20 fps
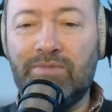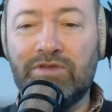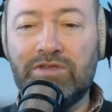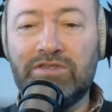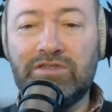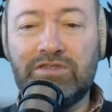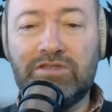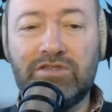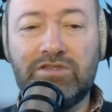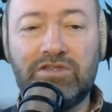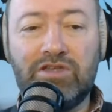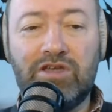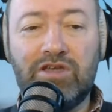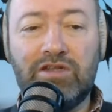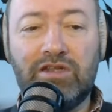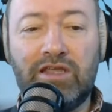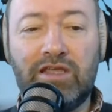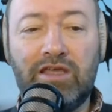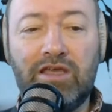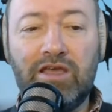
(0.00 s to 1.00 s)
But
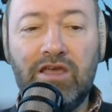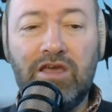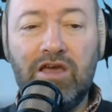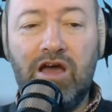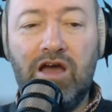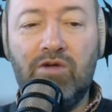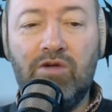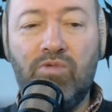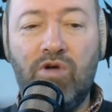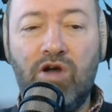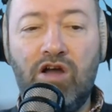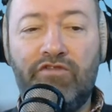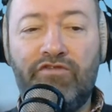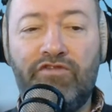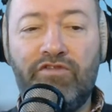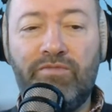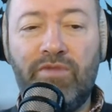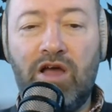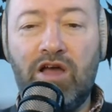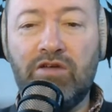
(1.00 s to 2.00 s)
certainly a work
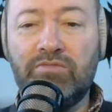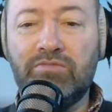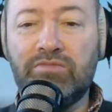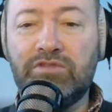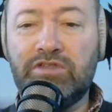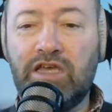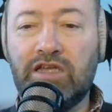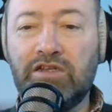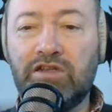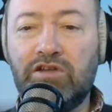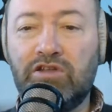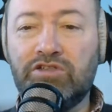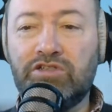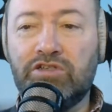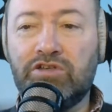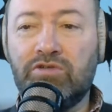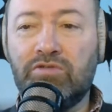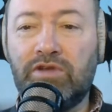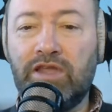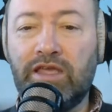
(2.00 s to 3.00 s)
from home
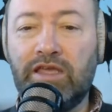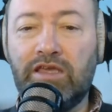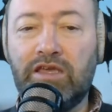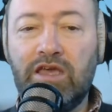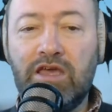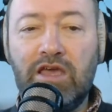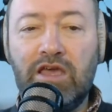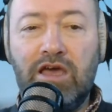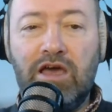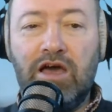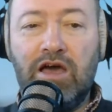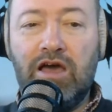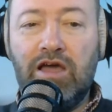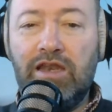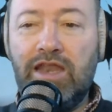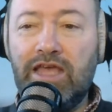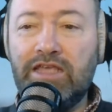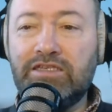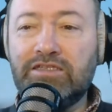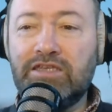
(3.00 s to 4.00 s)
technological link.
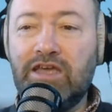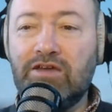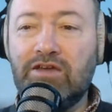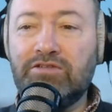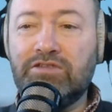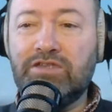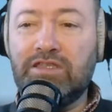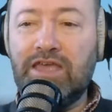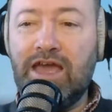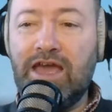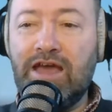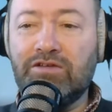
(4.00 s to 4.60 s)
Let's go to the